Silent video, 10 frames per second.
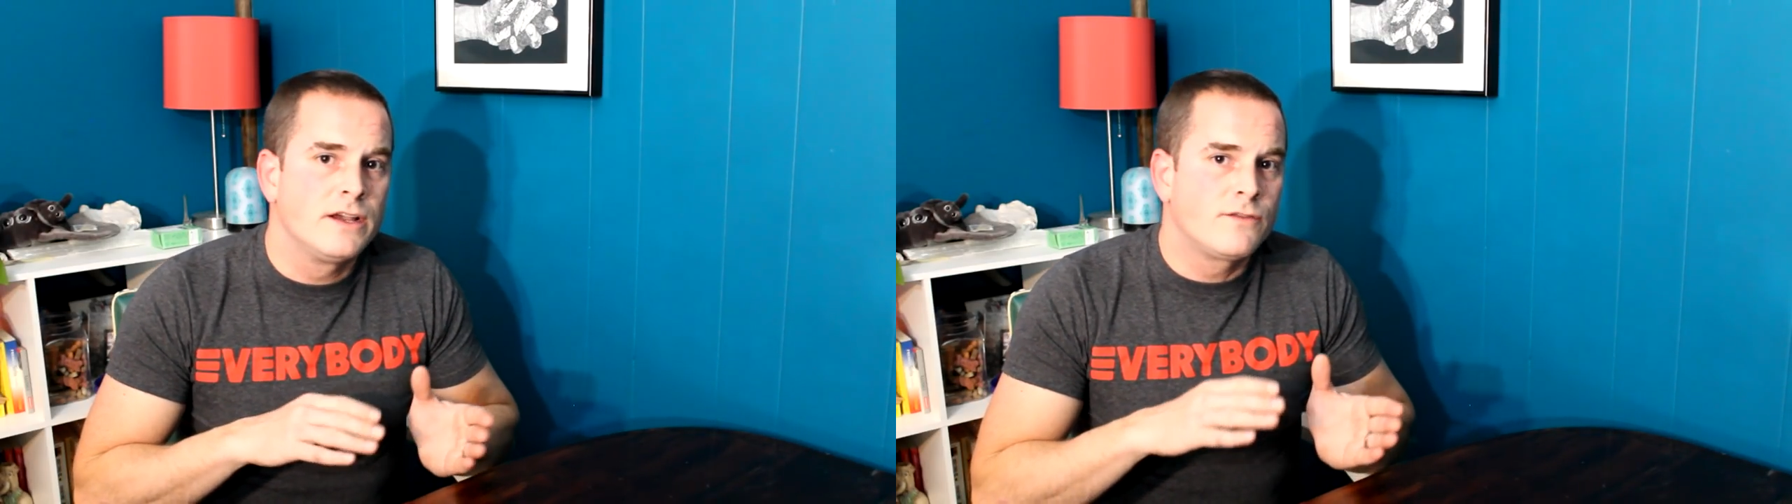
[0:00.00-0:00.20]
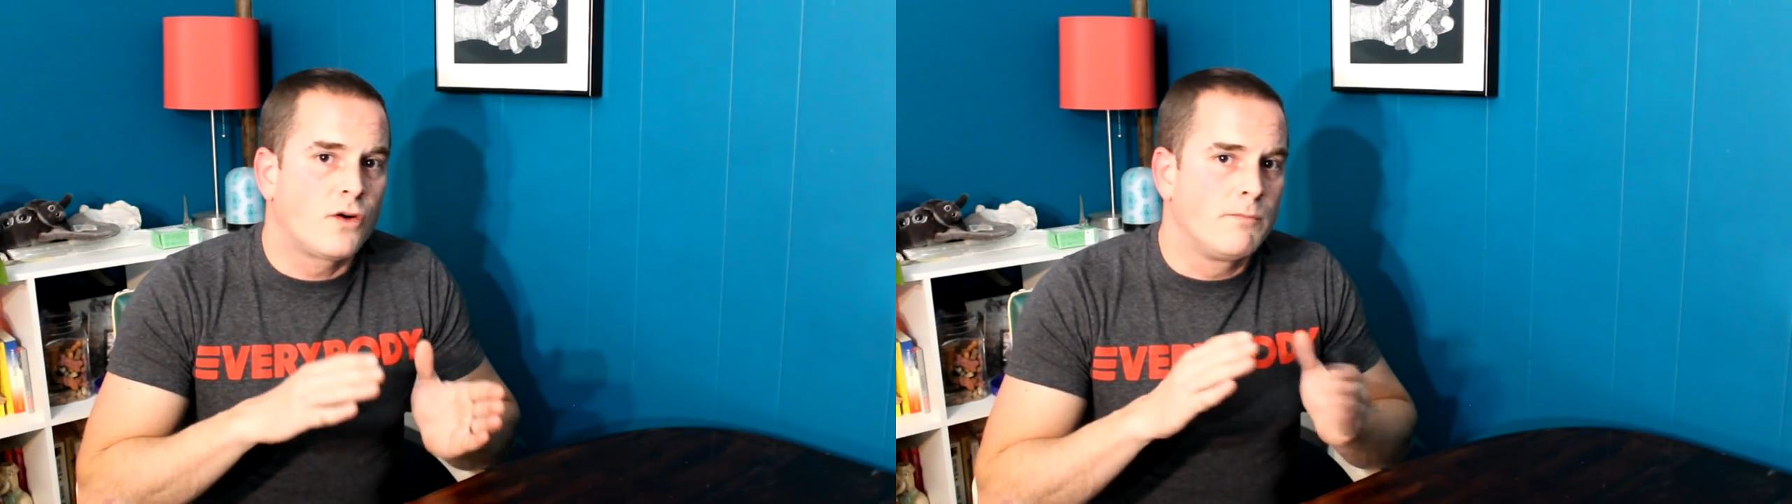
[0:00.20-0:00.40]

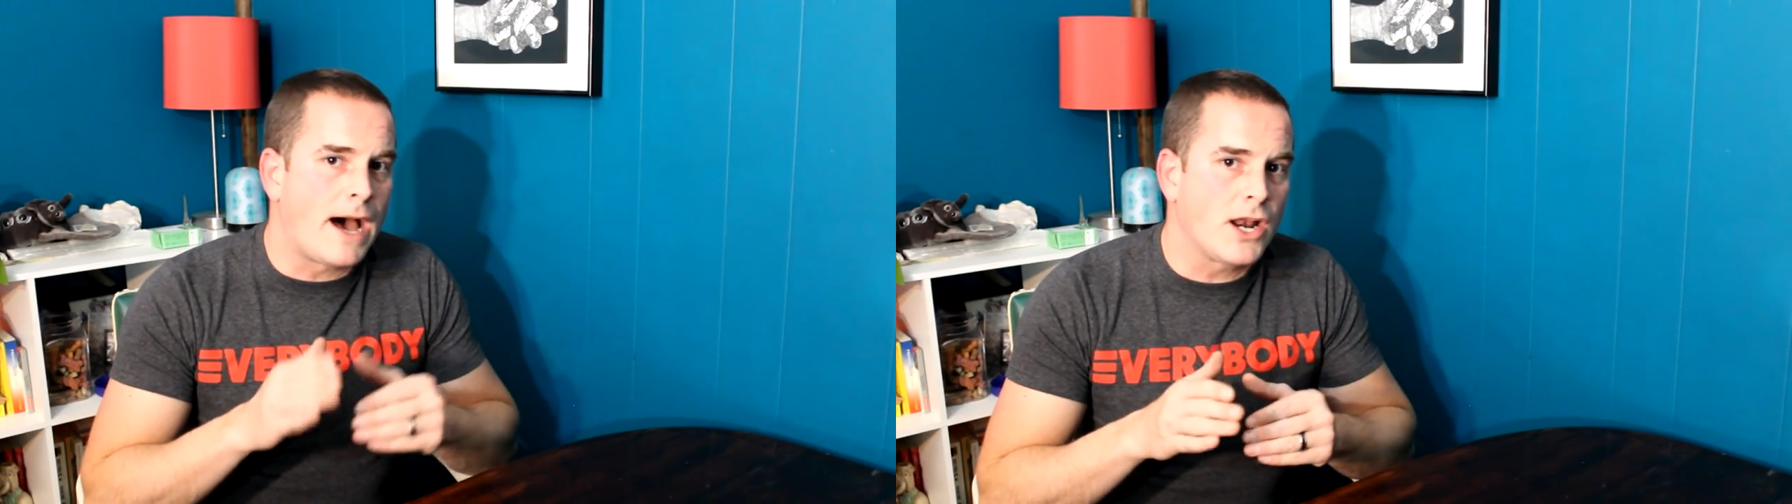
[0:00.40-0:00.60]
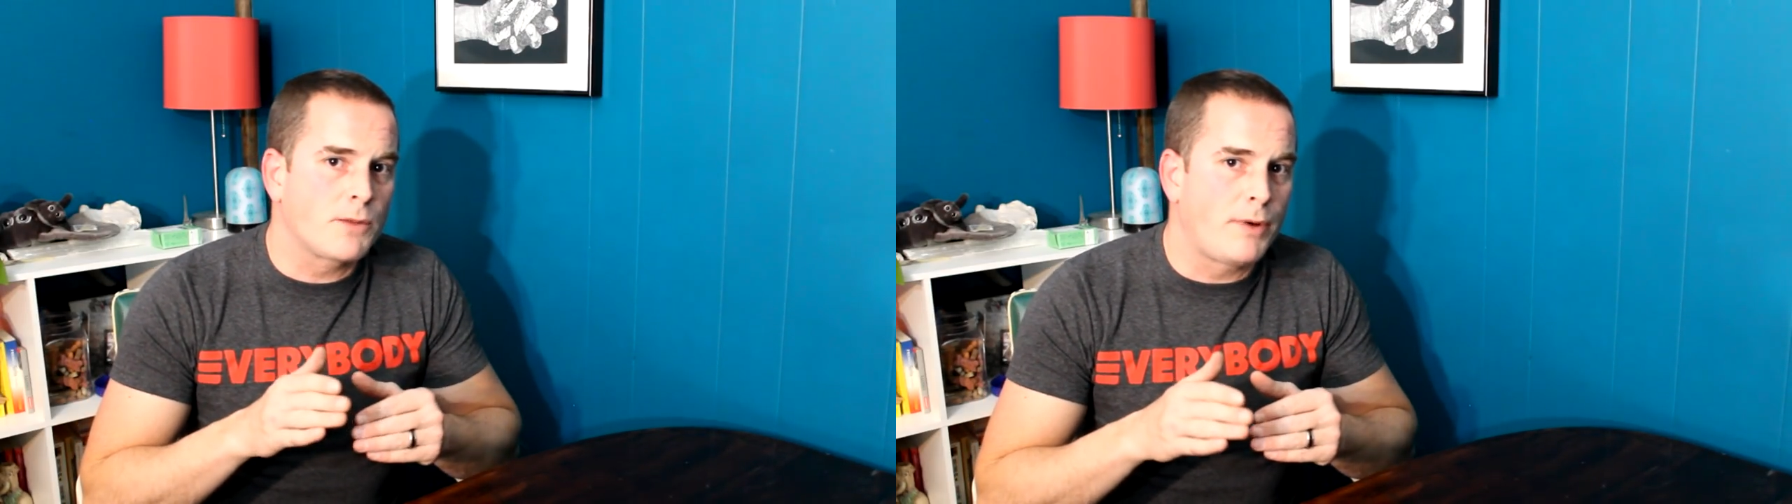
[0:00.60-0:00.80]
for
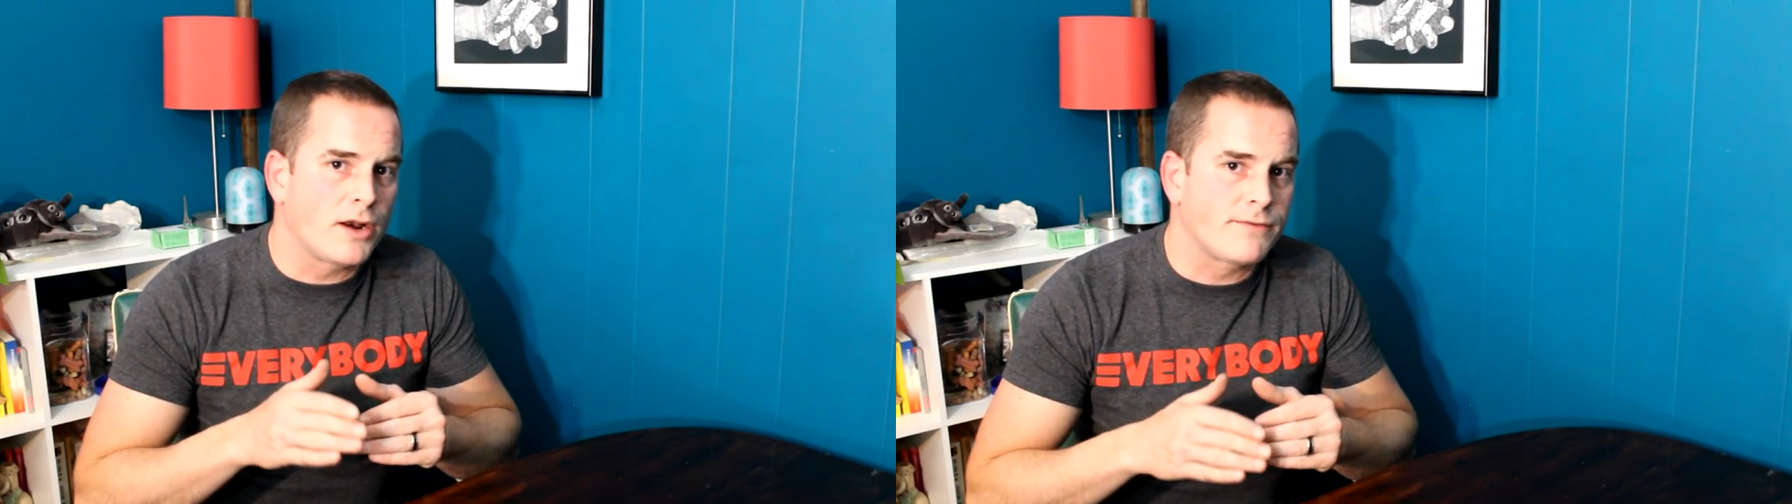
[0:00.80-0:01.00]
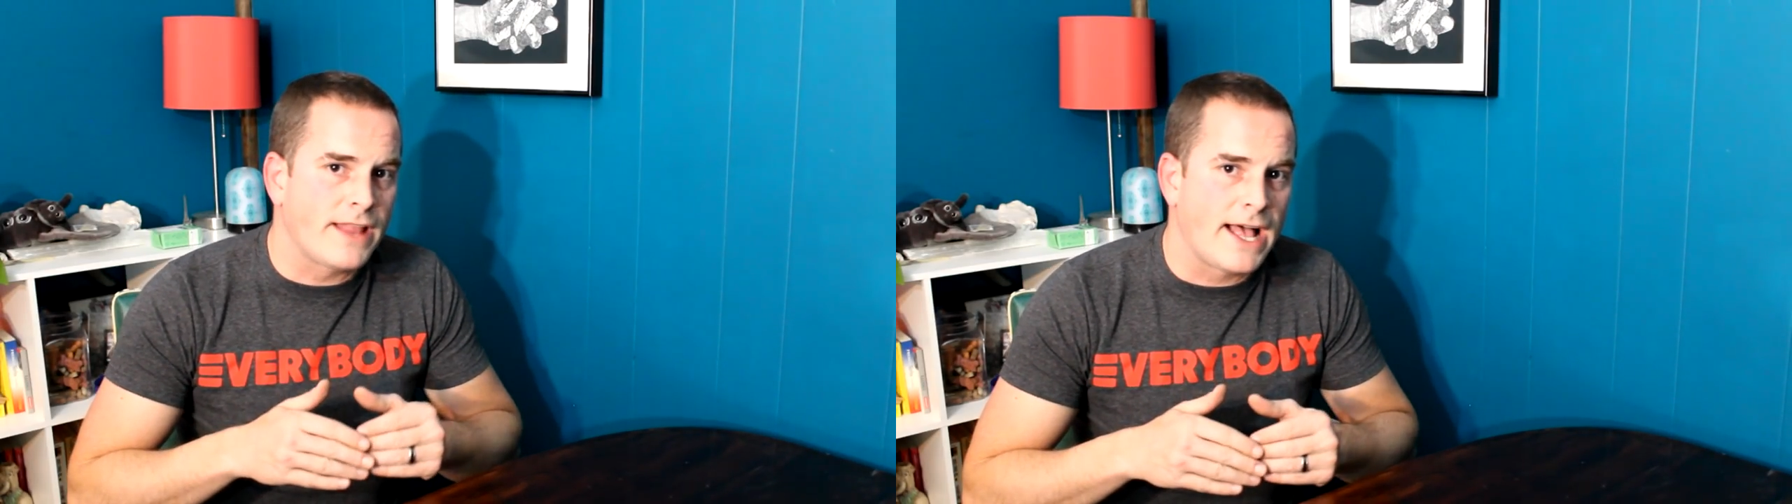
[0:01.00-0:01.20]
monarch
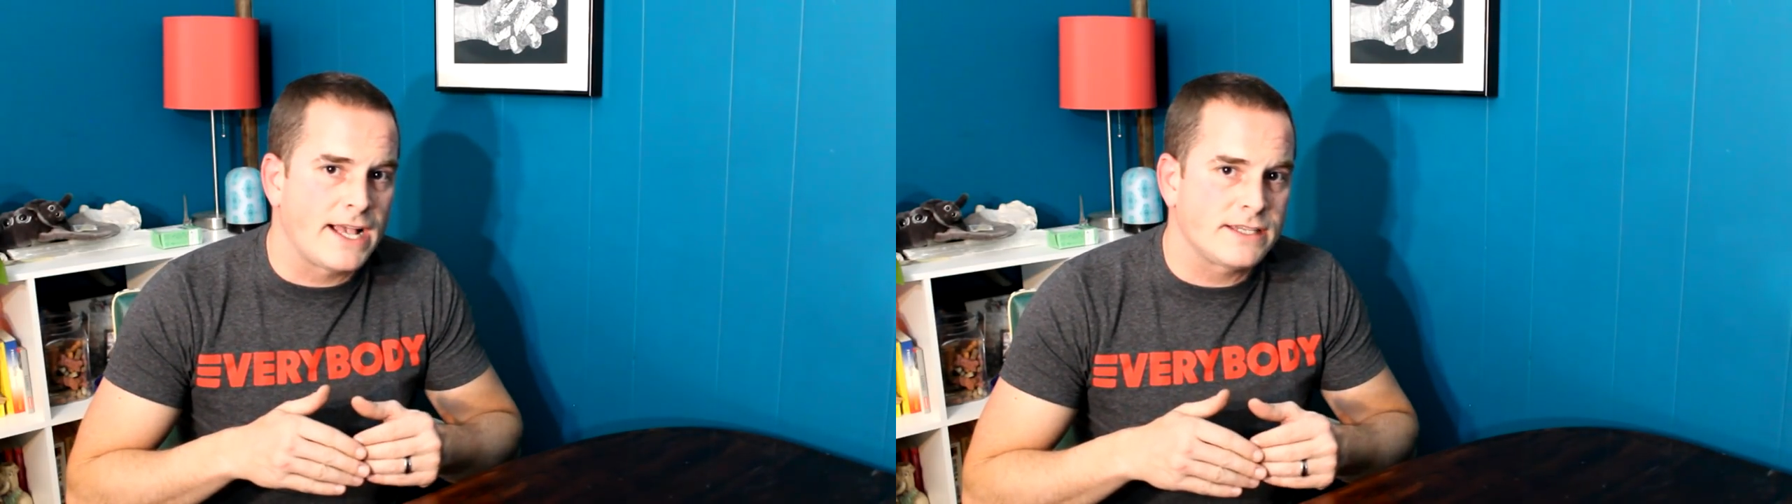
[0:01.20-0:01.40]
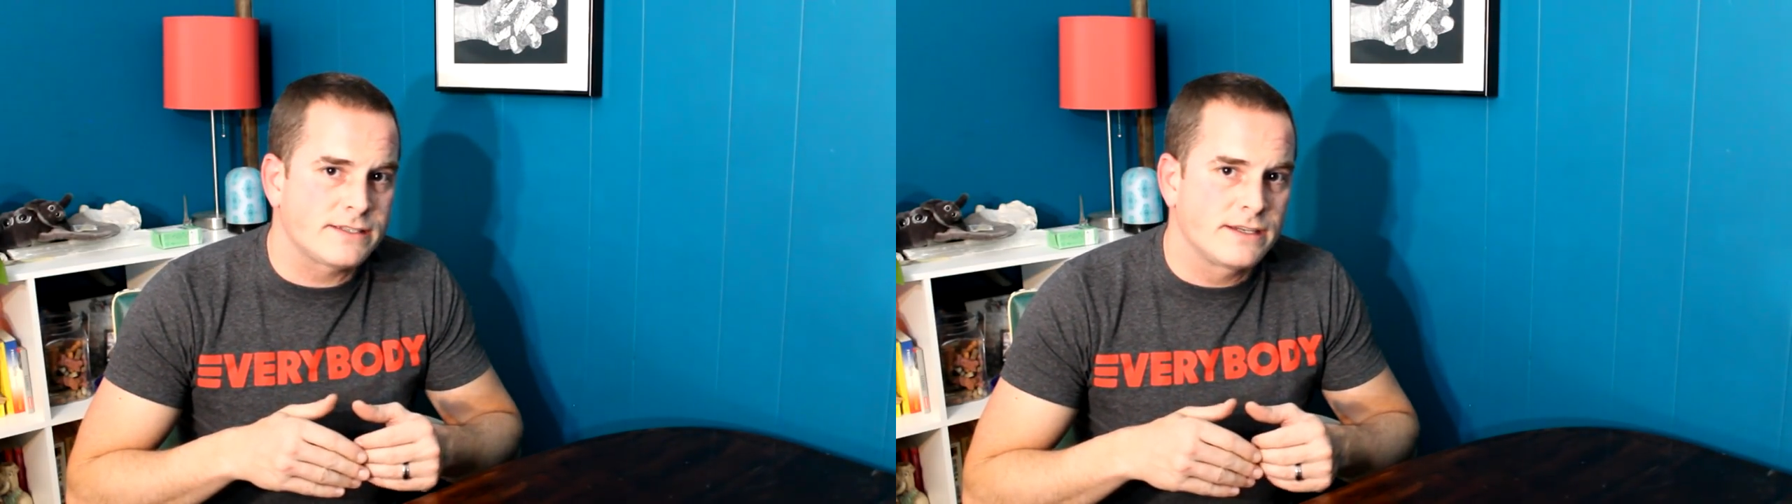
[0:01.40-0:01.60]

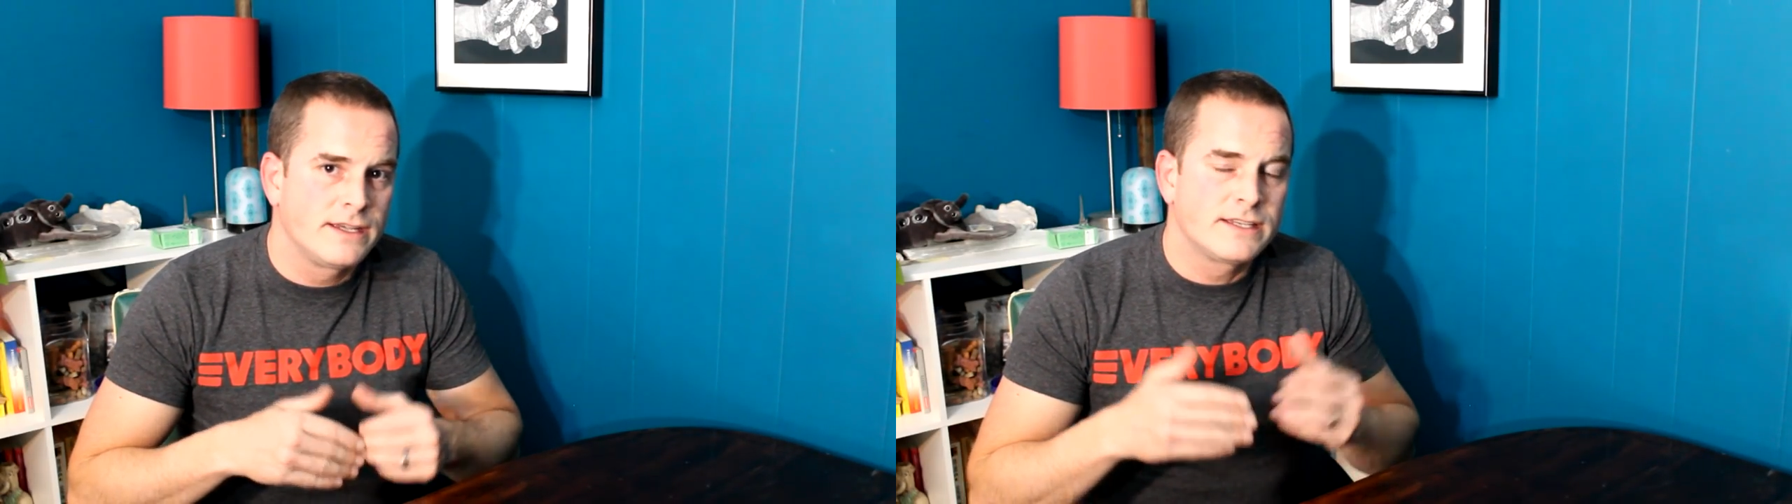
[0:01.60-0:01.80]
butterflies,